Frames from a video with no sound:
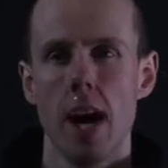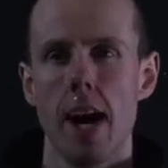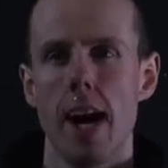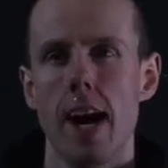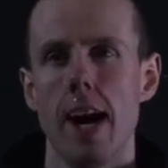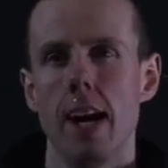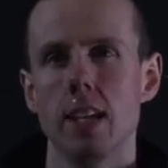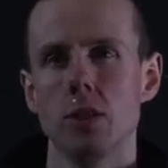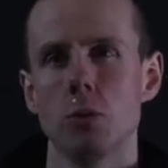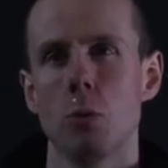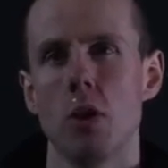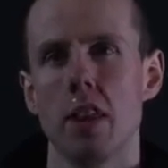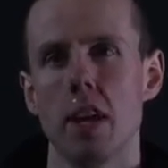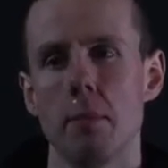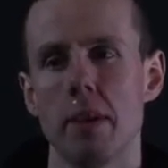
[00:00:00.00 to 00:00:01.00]
and
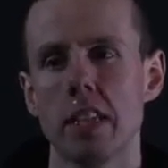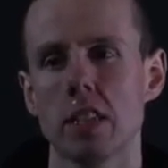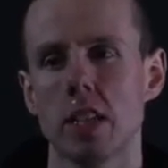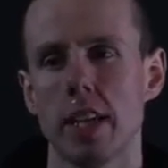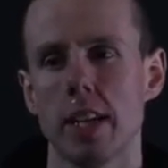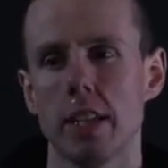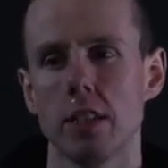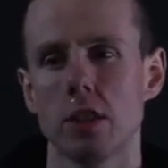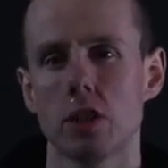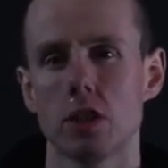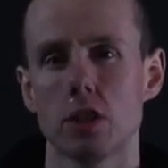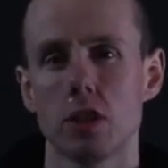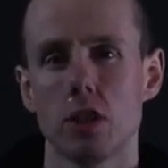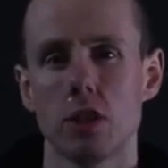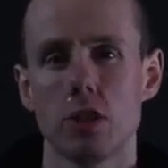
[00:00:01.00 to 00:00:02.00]
what that means
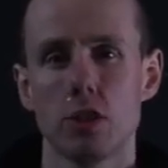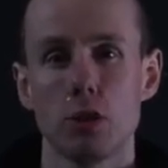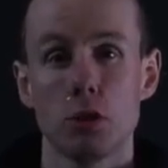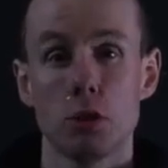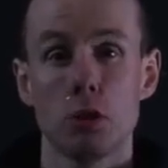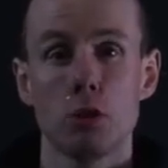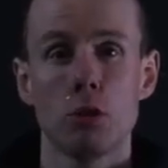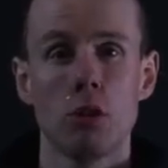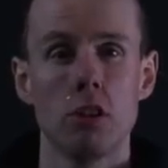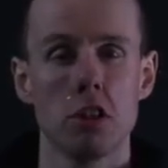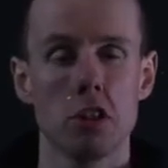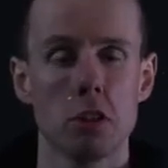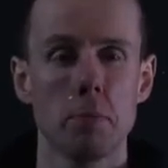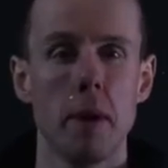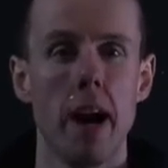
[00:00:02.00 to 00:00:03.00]
is the
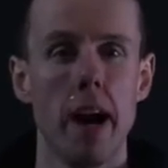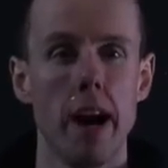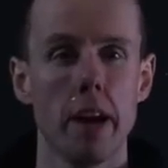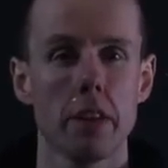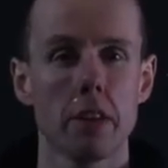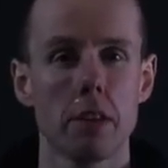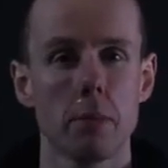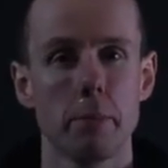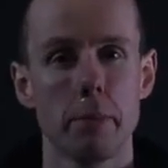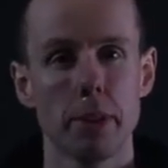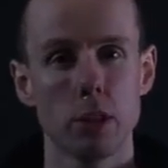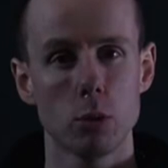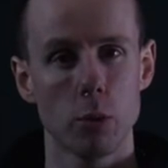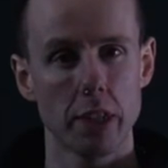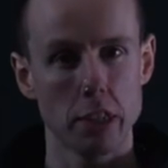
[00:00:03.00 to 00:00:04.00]
shortest path
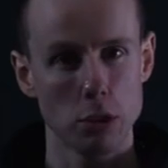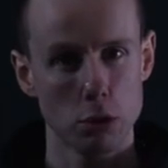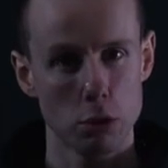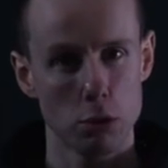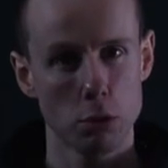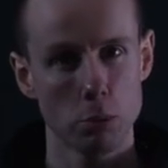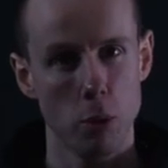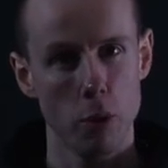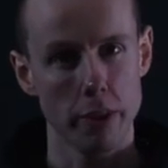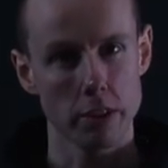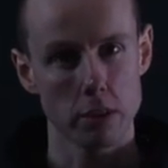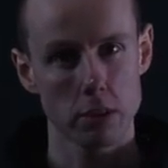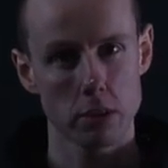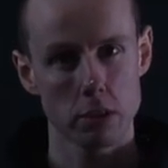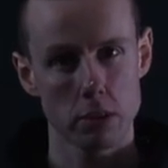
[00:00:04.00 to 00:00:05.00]
between 2
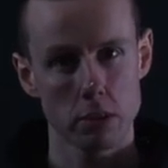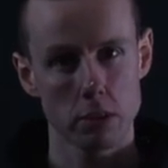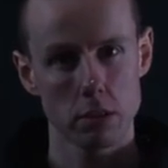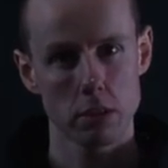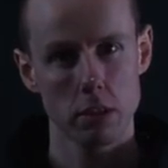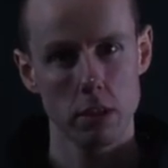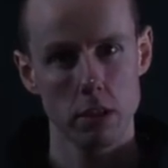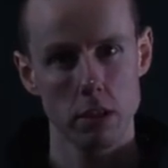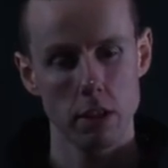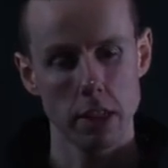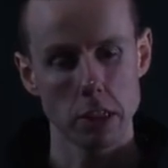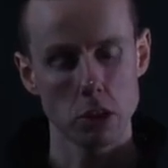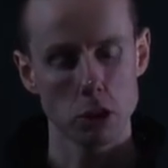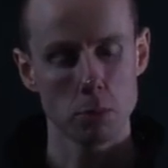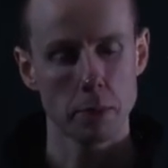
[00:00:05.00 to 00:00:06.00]
points in
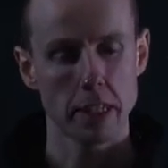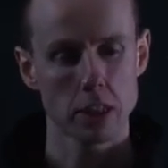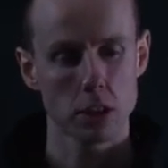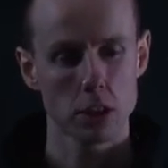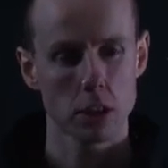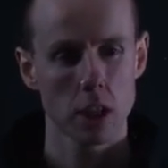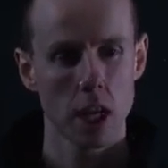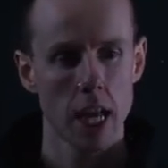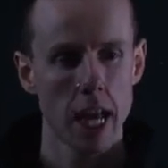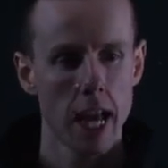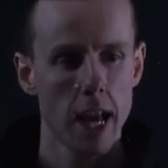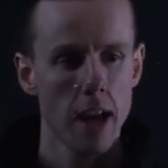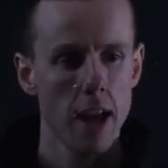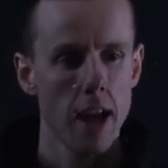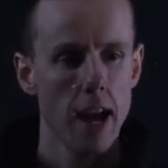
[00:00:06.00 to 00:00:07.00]
your space.
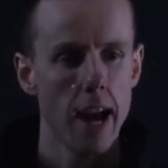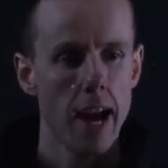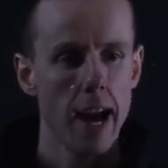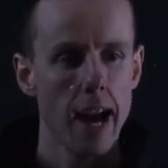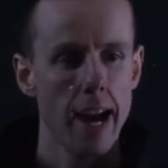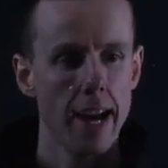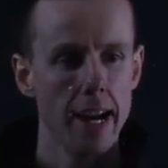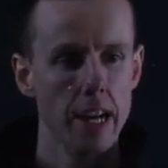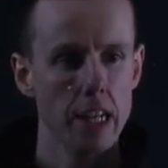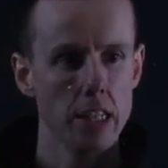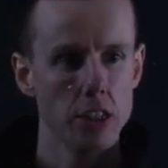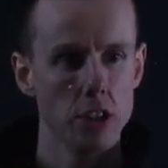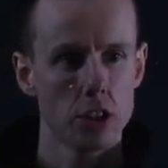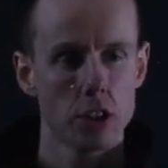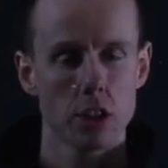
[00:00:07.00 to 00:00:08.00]

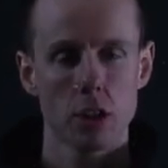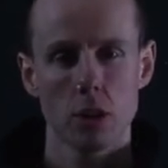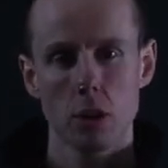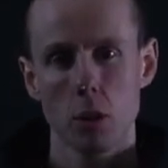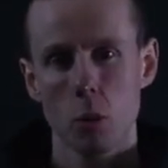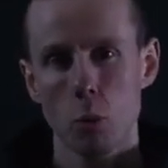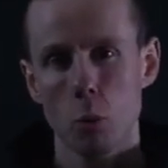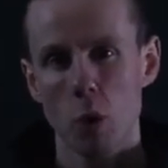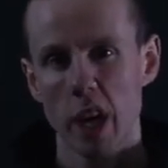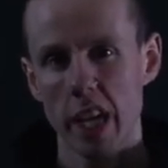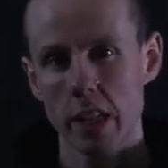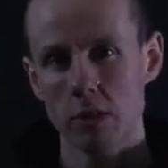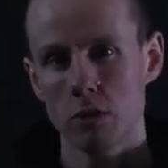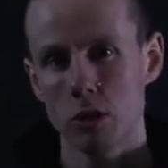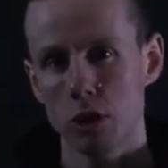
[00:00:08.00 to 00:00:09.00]
And we
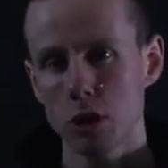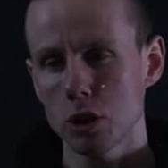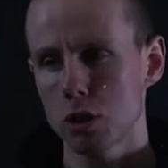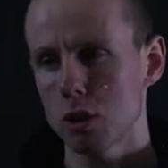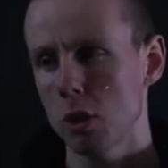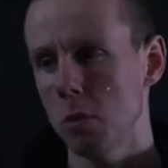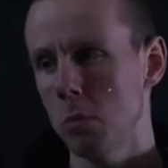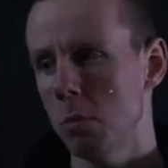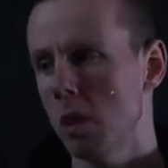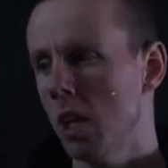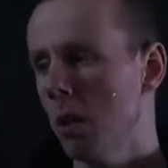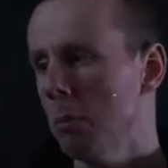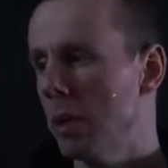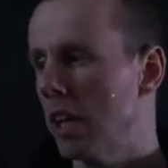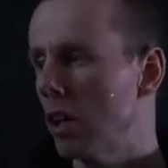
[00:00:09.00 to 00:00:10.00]
introduced them
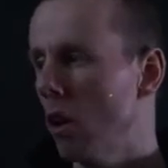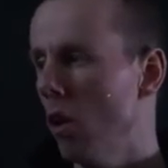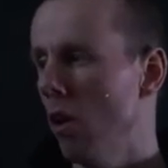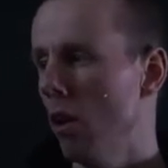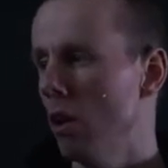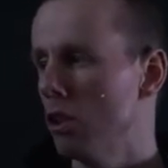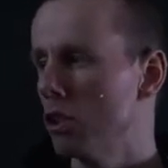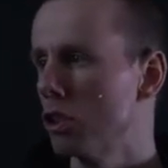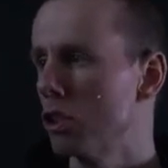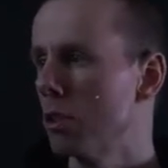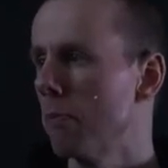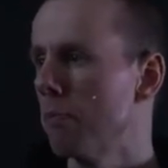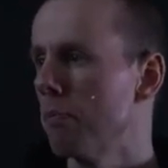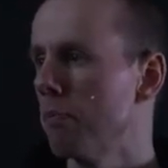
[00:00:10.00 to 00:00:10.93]
because